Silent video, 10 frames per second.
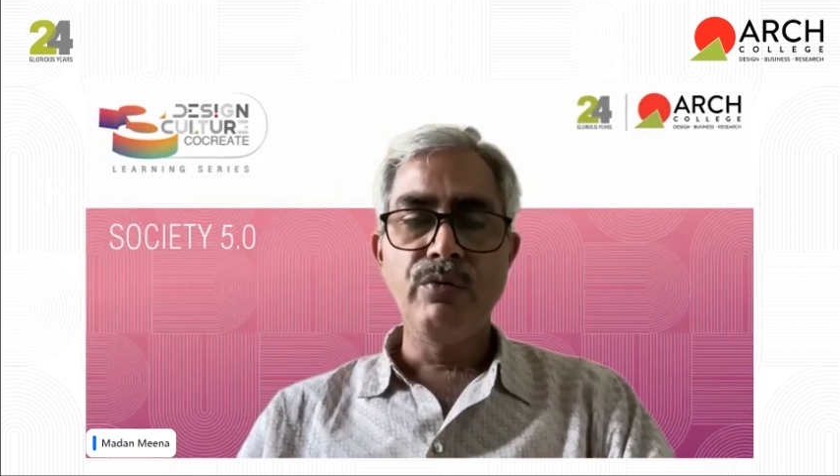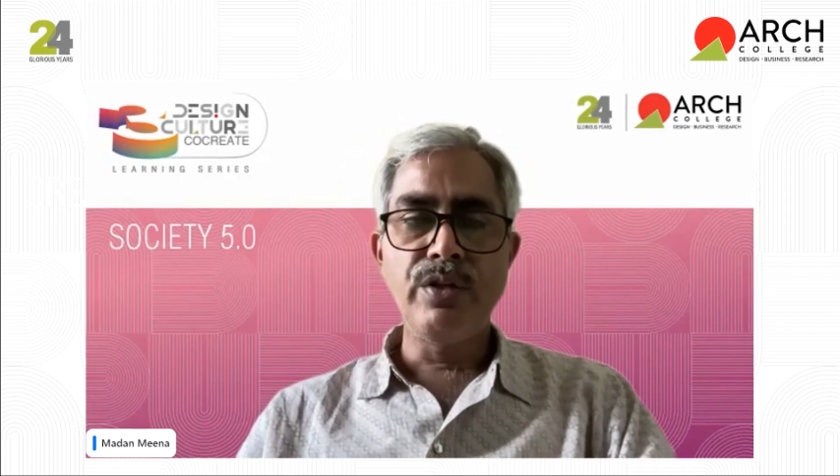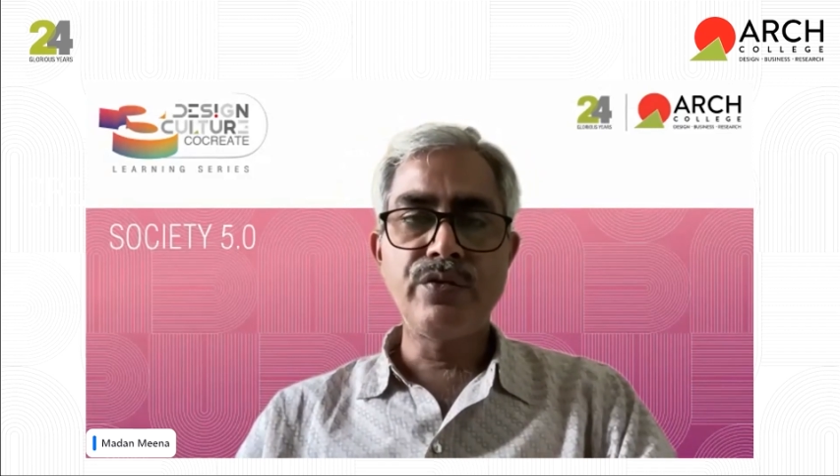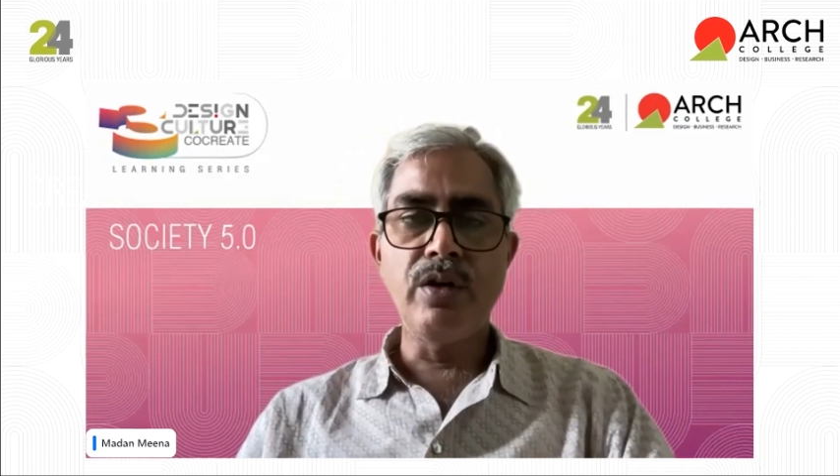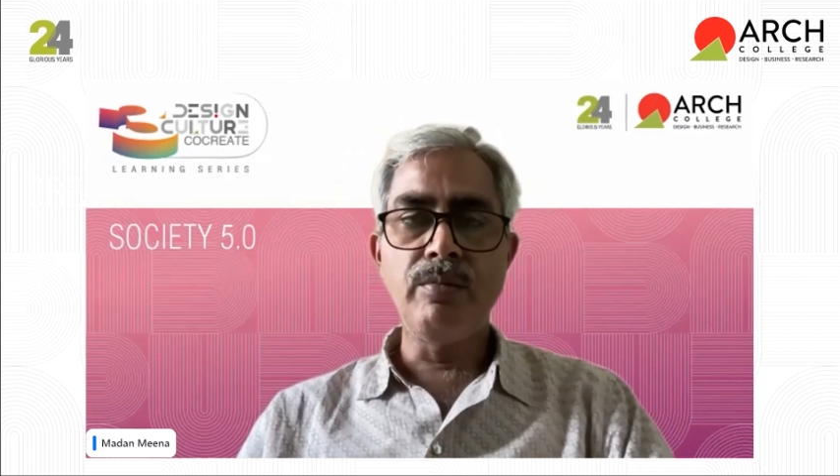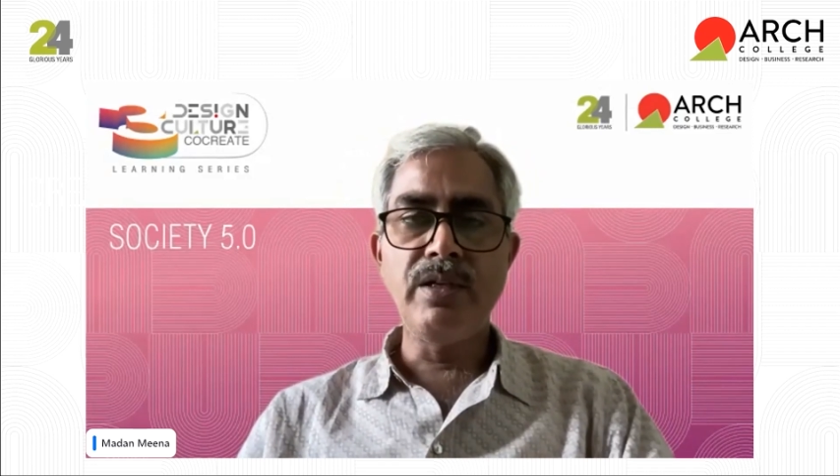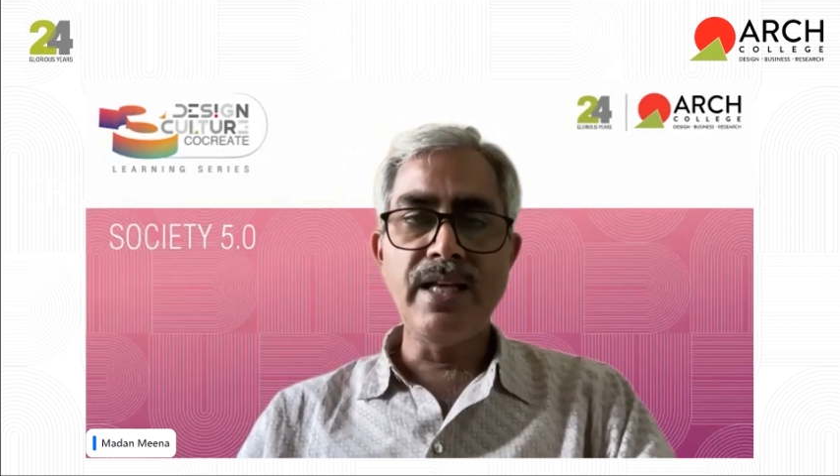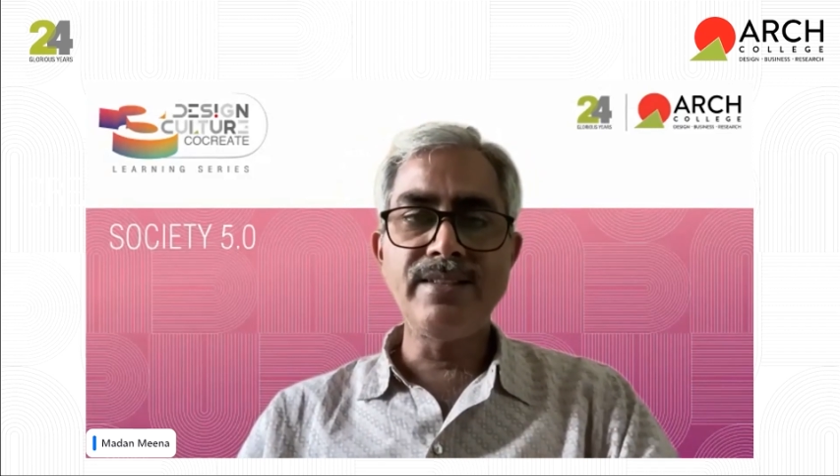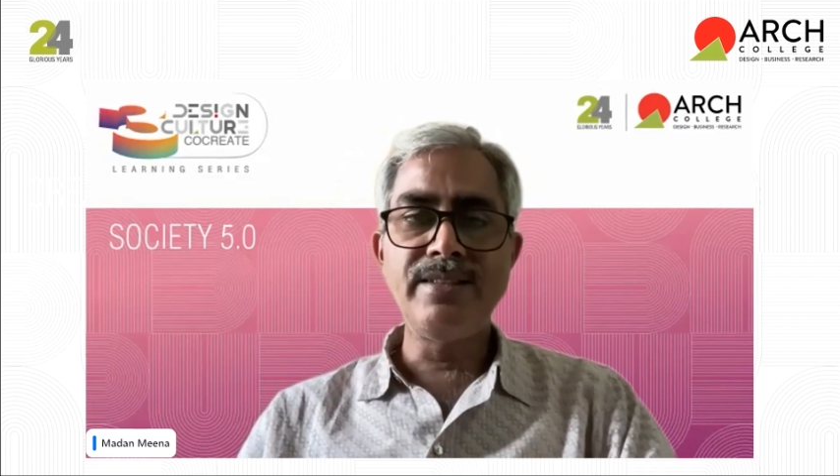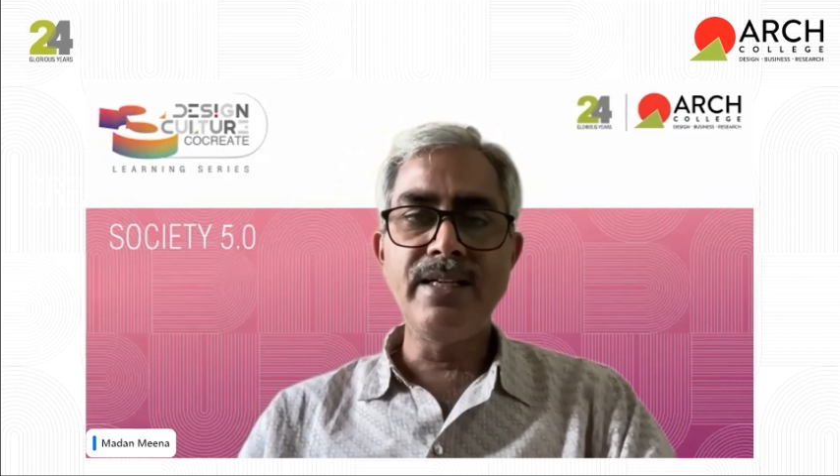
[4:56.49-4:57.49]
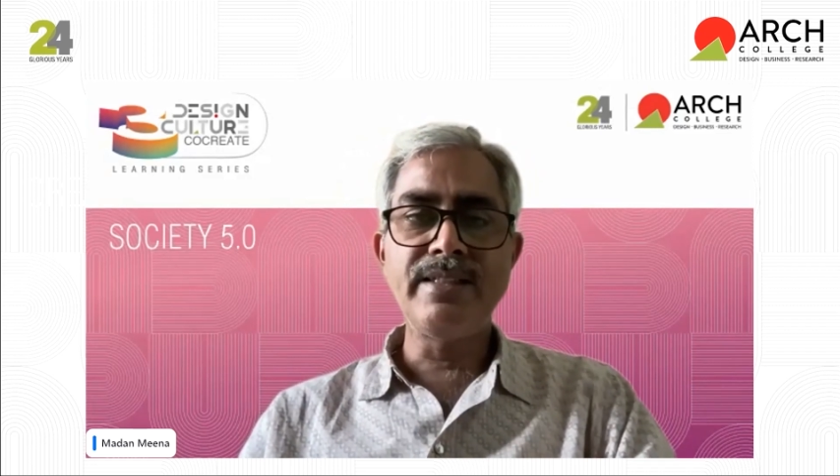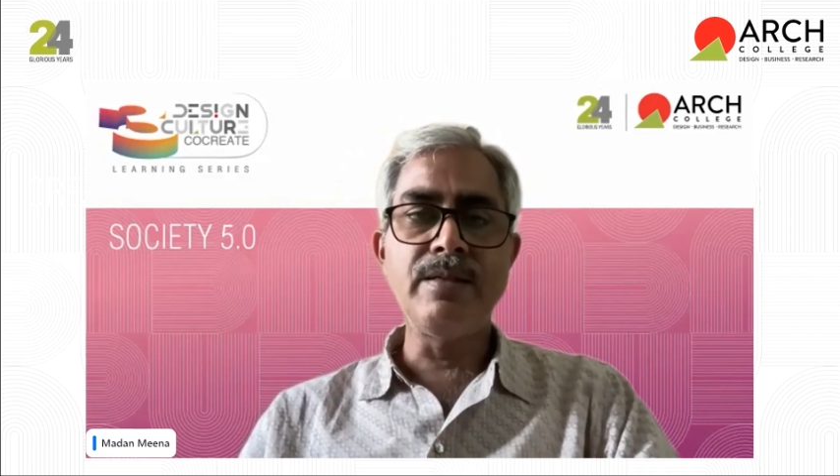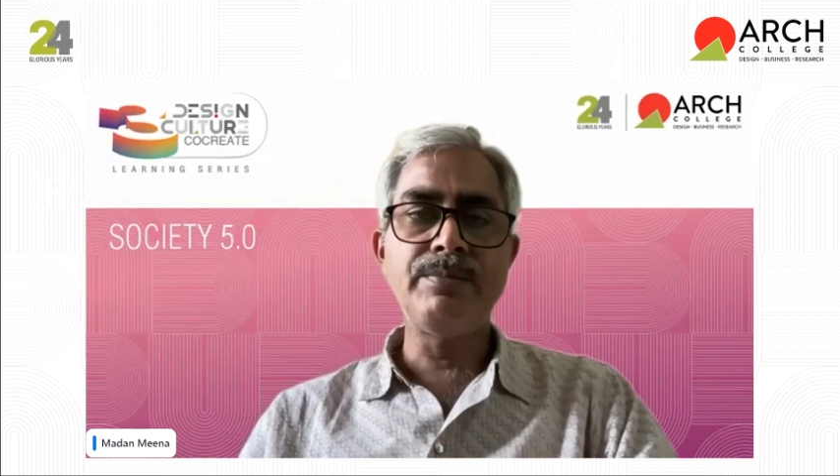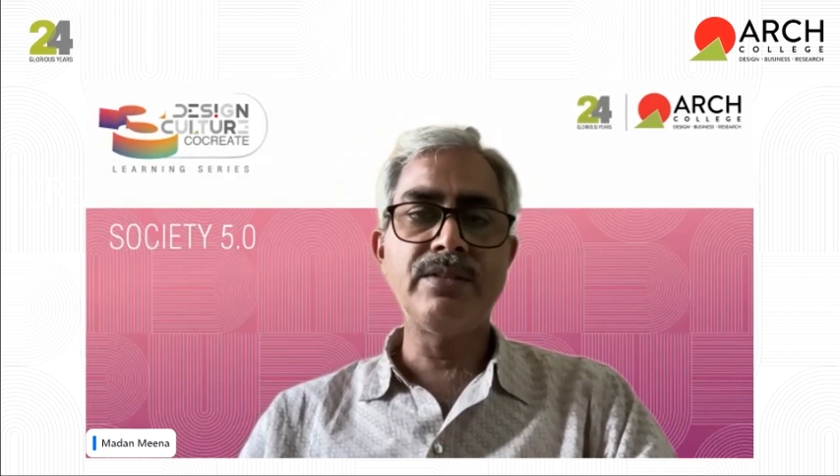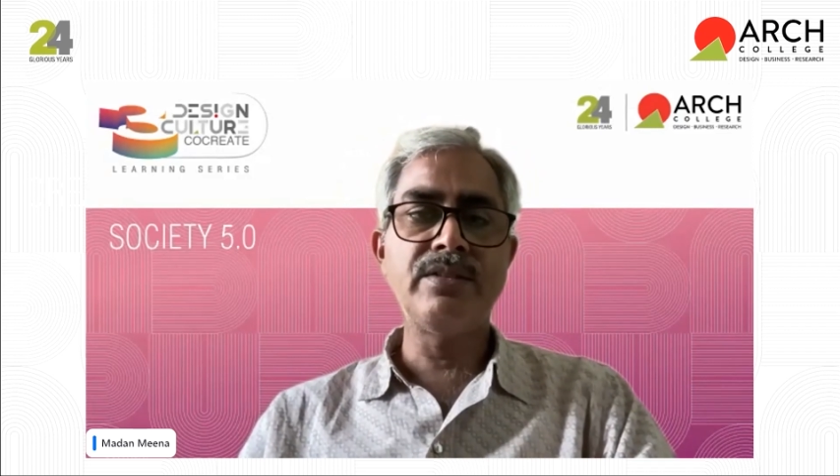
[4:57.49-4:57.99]
which form less than
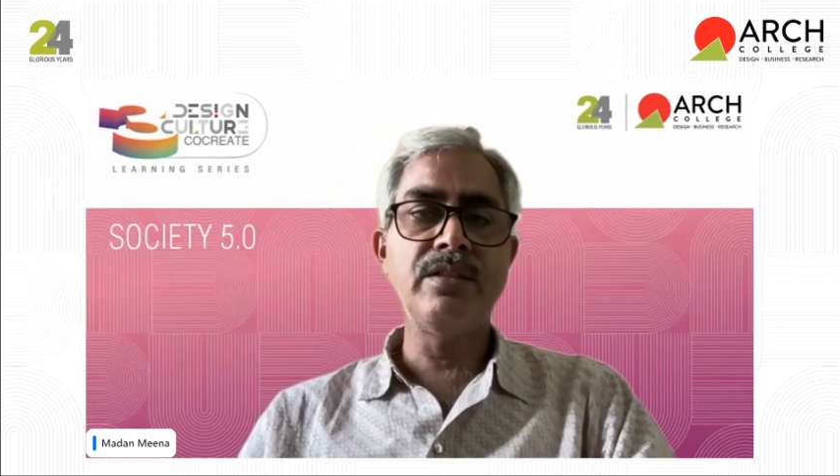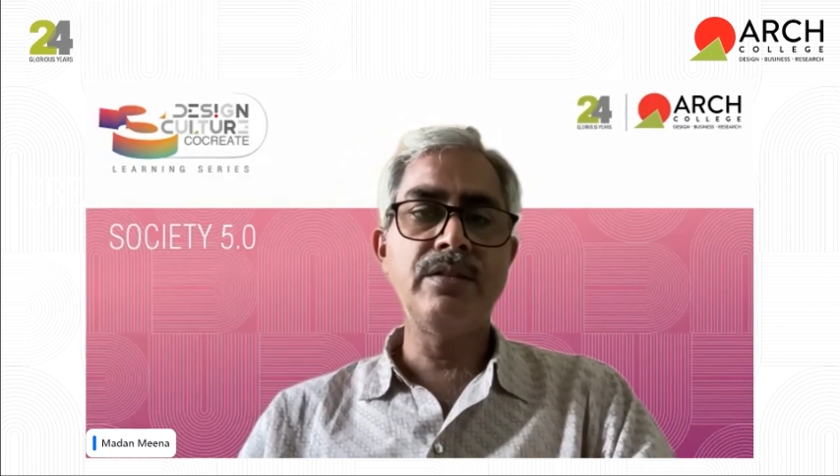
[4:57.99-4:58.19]
10%